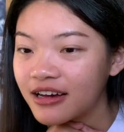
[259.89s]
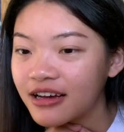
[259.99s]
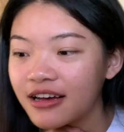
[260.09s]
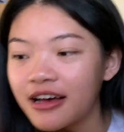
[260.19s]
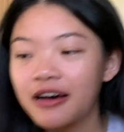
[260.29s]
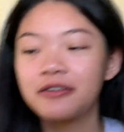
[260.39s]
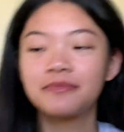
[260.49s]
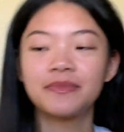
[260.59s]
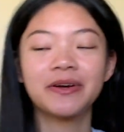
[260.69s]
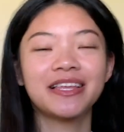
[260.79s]
Oh,
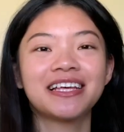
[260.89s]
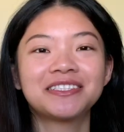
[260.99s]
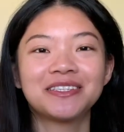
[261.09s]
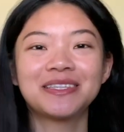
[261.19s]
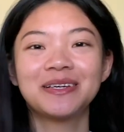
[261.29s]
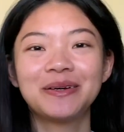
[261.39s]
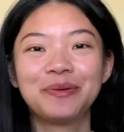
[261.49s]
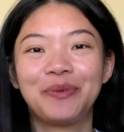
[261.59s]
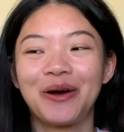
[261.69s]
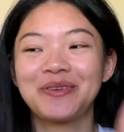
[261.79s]
okay, that's just the
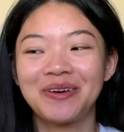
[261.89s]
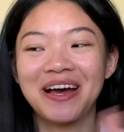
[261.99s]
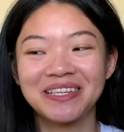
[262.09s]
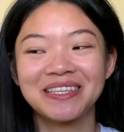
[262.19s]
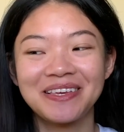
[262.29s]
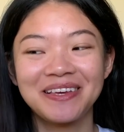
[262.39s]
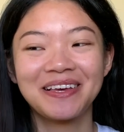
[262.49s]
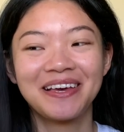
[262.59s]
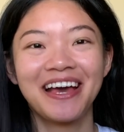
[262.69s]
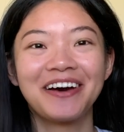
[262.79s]
partner
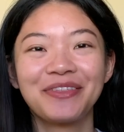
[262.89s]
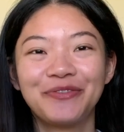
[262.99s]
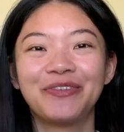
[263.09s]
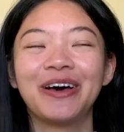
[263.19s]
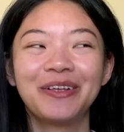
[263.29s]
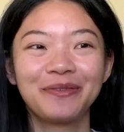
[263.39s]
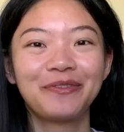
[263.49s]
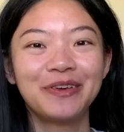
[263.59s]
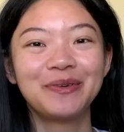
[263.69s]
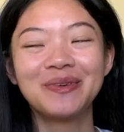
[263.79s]
asking how the final
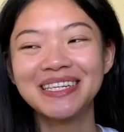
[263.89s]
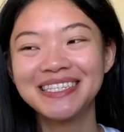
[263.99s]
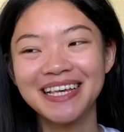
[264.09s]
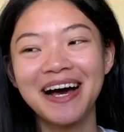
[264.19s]
review was.